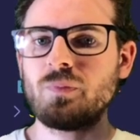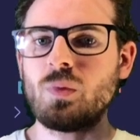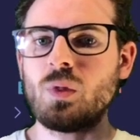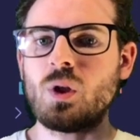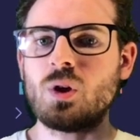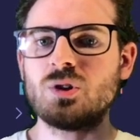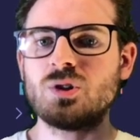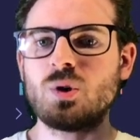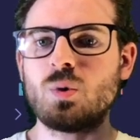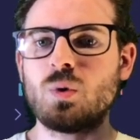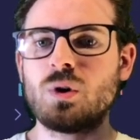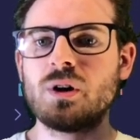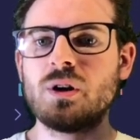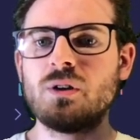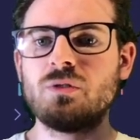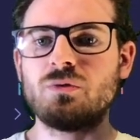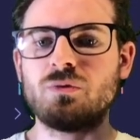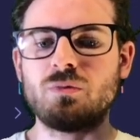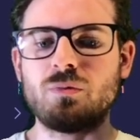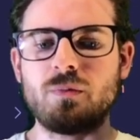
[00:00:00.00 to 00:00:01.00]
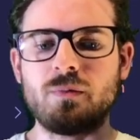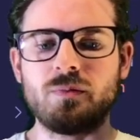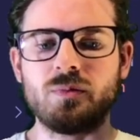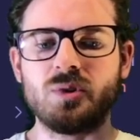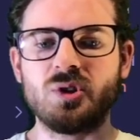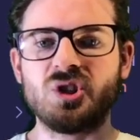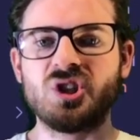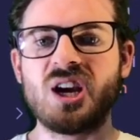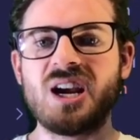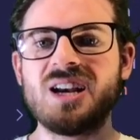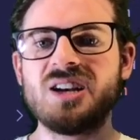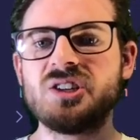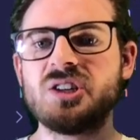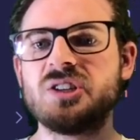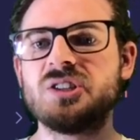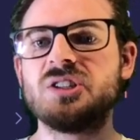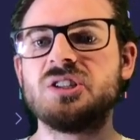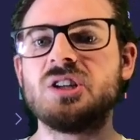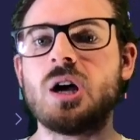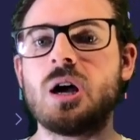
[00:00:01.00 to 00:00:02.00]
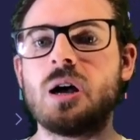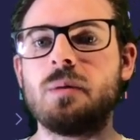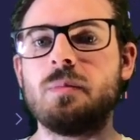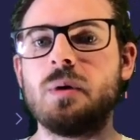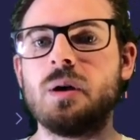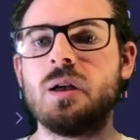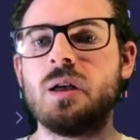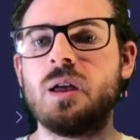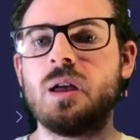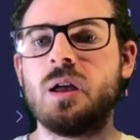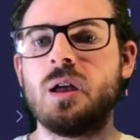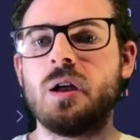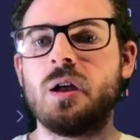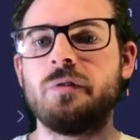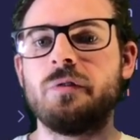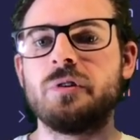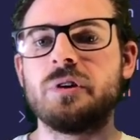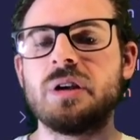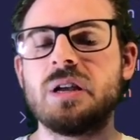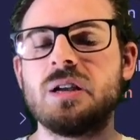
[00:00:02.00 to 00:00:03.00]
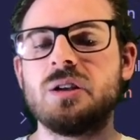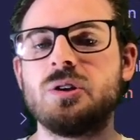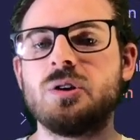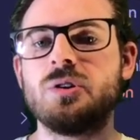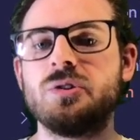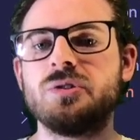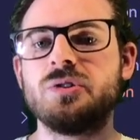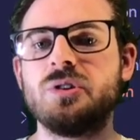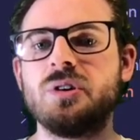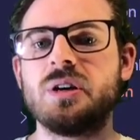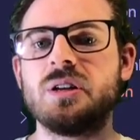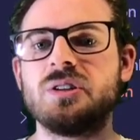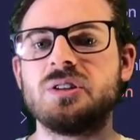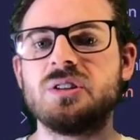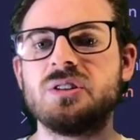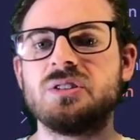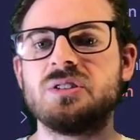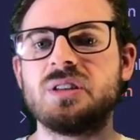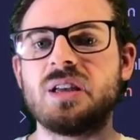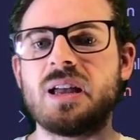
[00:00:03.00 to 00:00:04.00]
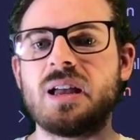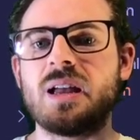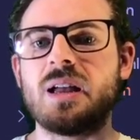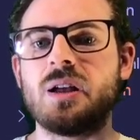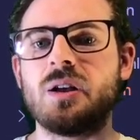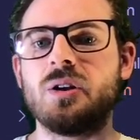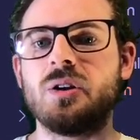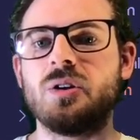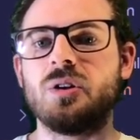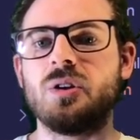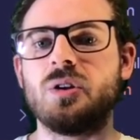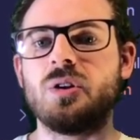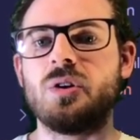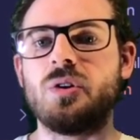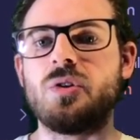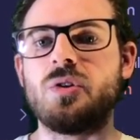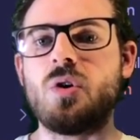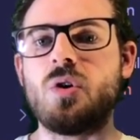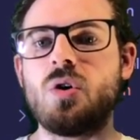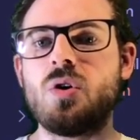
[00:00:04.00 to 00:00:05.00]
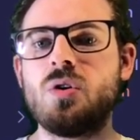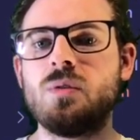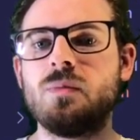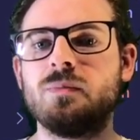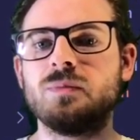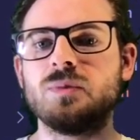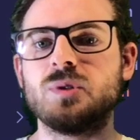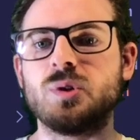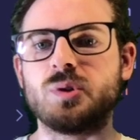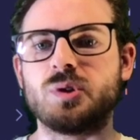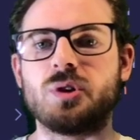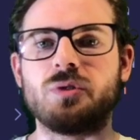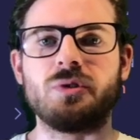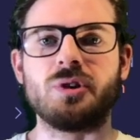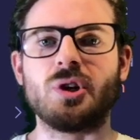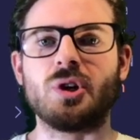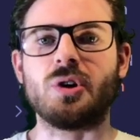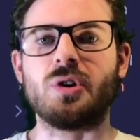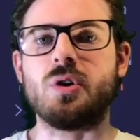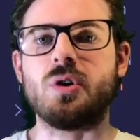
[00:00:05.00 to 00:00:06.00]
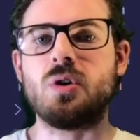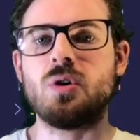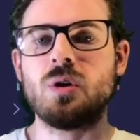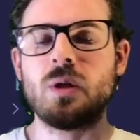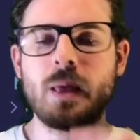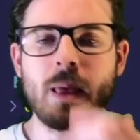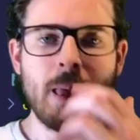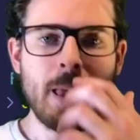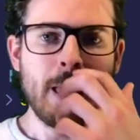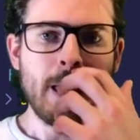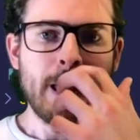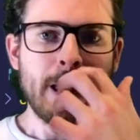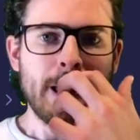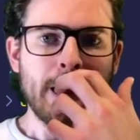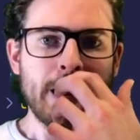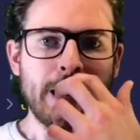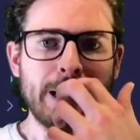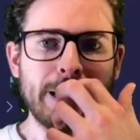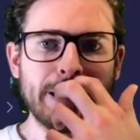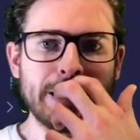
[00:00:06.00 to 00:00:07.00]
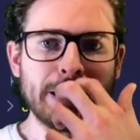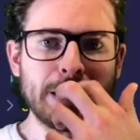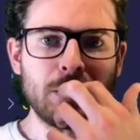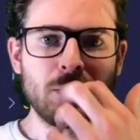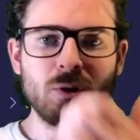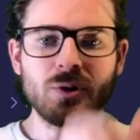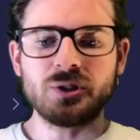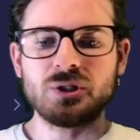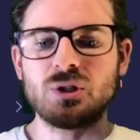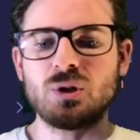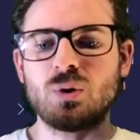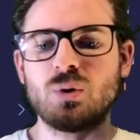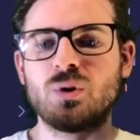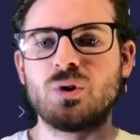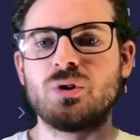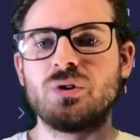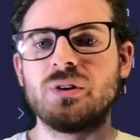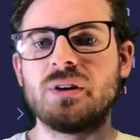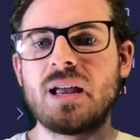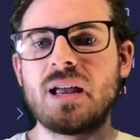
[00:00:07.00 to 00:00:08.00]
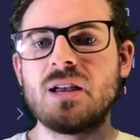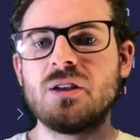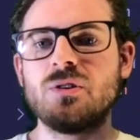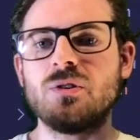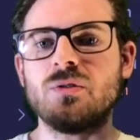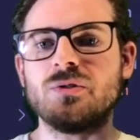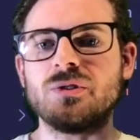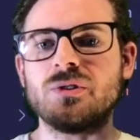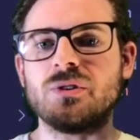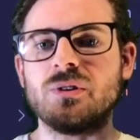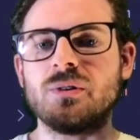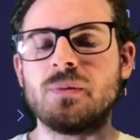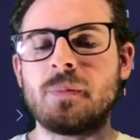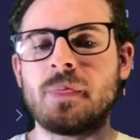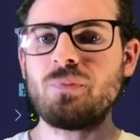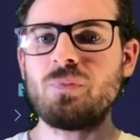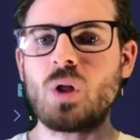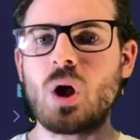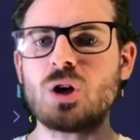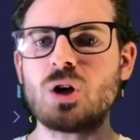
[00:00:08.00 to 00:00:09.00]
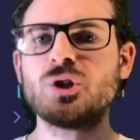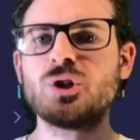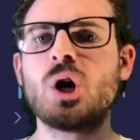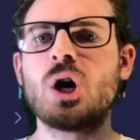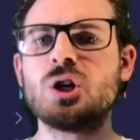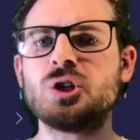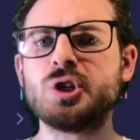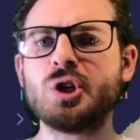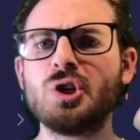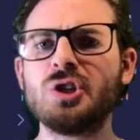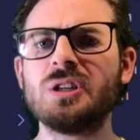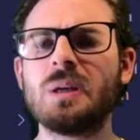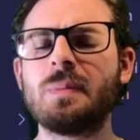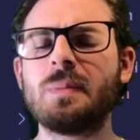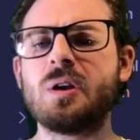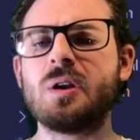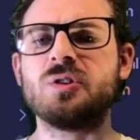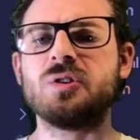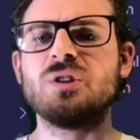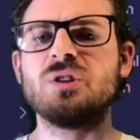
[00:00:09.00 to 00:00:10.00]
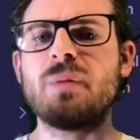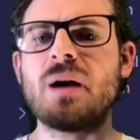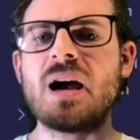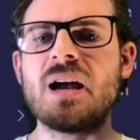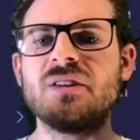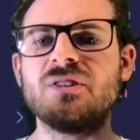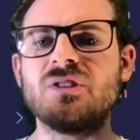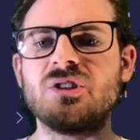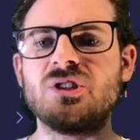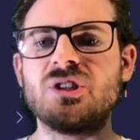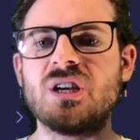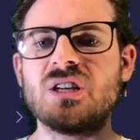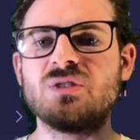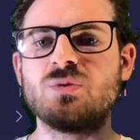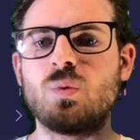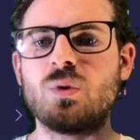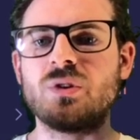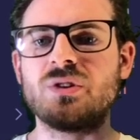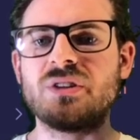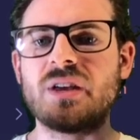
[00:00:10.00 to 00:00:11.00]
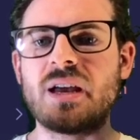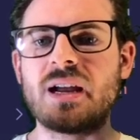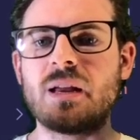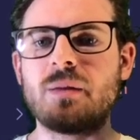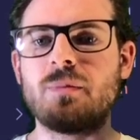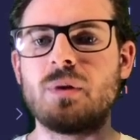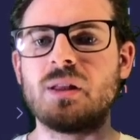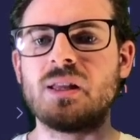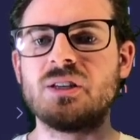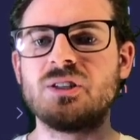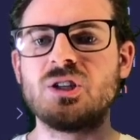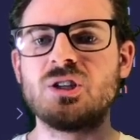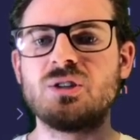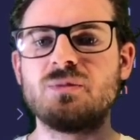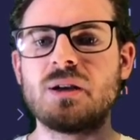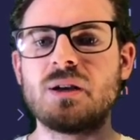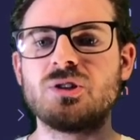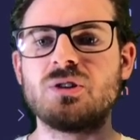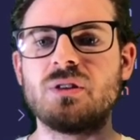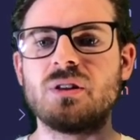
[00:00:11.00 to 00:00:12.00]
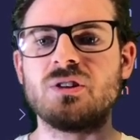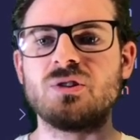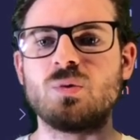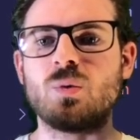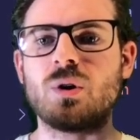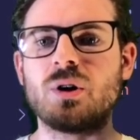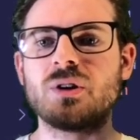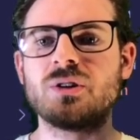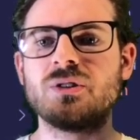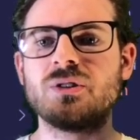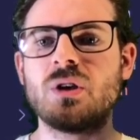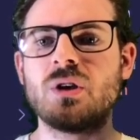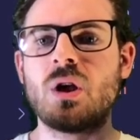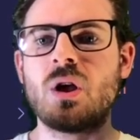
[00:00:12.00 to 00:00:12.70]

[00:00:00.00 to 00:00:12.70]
So we're going to change the stub for get user and just say null. So it's going to return null. And then also create user. I'll show you something called spies in just 1 second, but let's just make sure this works.